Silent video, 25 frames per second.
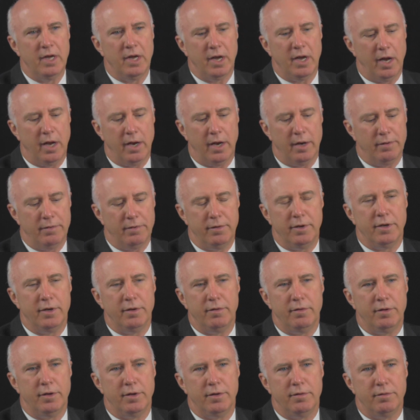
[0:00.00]
and
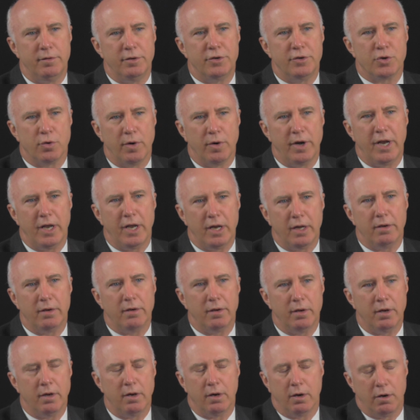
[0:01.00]
the training
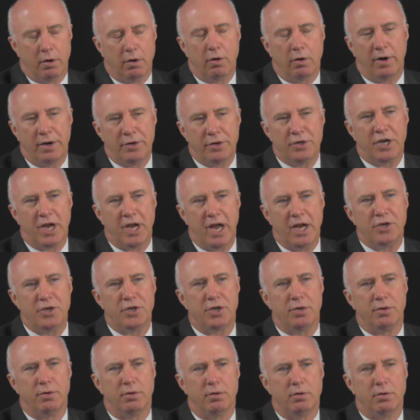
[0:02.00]
or
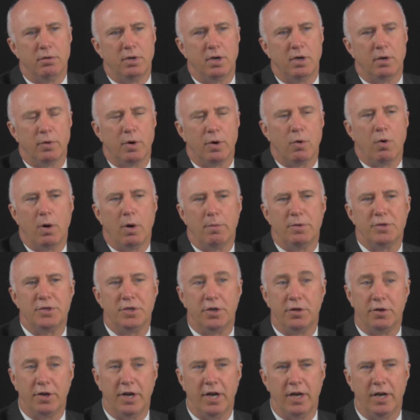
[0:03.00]
educational requirements
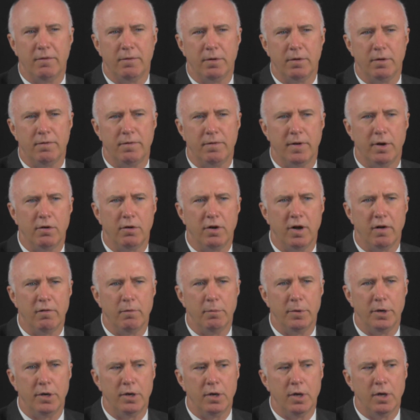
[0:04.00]
that they're getting from the federal
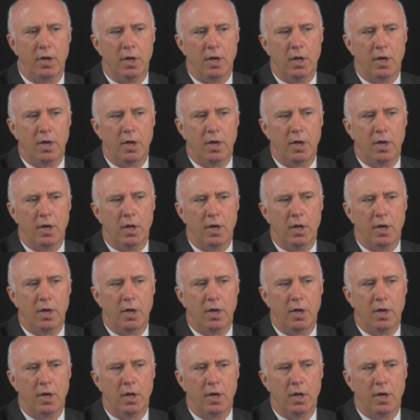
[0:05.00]
government.